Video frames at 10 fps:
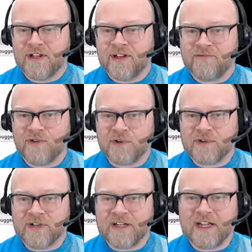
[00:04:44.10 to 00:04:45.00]

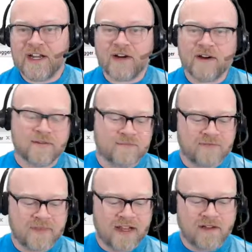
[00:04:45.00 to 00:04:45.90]
folder in here
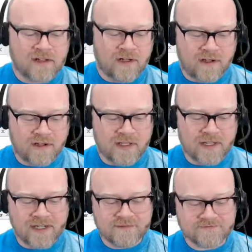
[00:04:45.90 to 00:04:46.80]
that I'll call
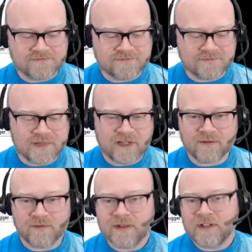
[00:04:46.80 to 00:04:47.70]
I don't
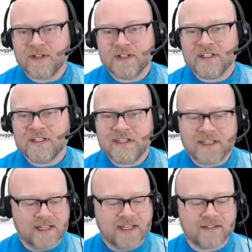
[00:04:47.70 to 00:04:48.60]
know,
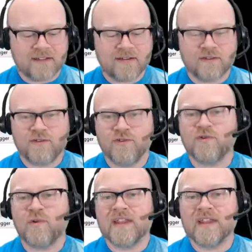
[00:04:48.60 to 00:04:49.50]

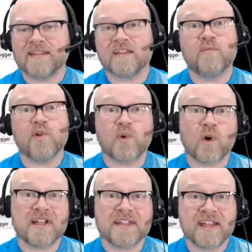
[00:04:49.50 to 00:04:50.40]
CS220. That's the computer
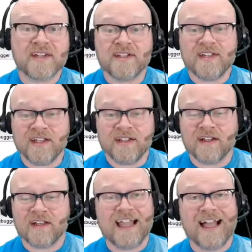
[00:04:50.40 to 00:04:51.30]
organization
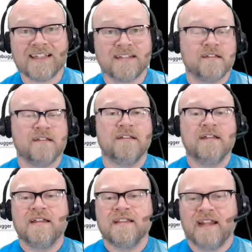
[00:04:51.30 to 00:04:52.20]
class
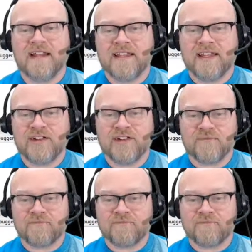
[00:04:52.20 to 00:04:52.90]
that I teach.